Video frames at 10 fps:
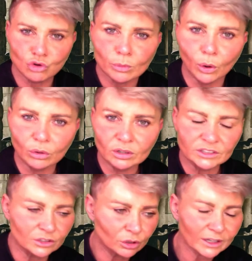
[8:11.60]
robot
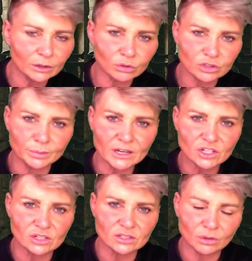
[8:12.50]
and you're not getting
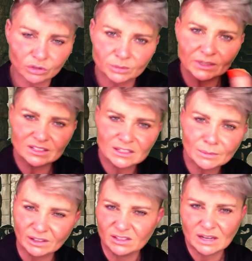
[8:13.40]
automations and automated
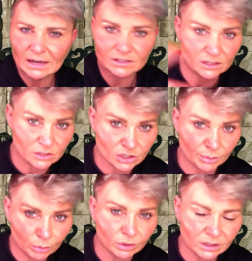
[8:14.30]
emails as
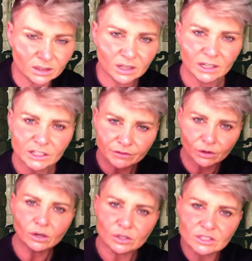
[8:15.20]
support.
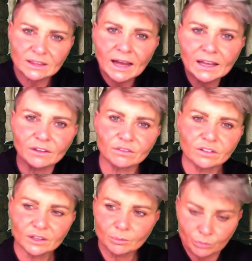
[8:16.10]
You've got us
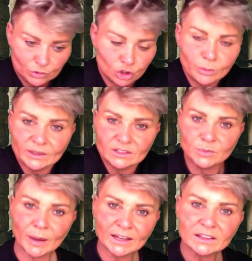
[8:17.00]
live,
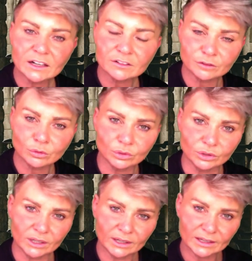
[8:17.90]
humans behind that
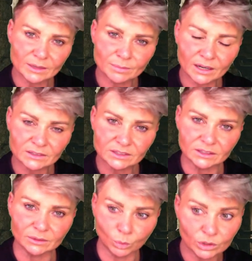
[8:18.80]
phone, getting back
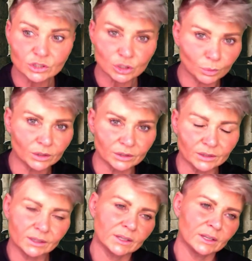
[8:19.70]
to you
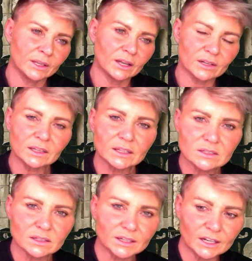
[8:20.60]
one-to-one. It really
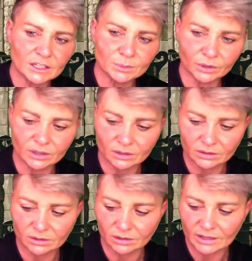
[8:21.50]
is incredible
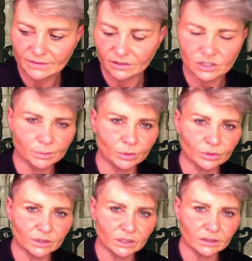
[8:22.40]
the level of
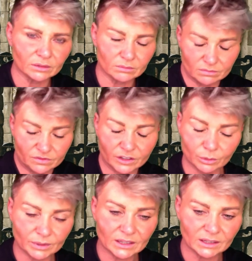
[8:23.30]
support that you
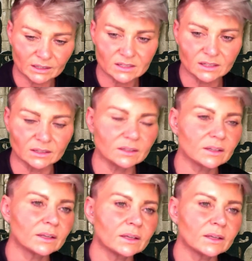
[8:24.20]
Feel Look Be clients get.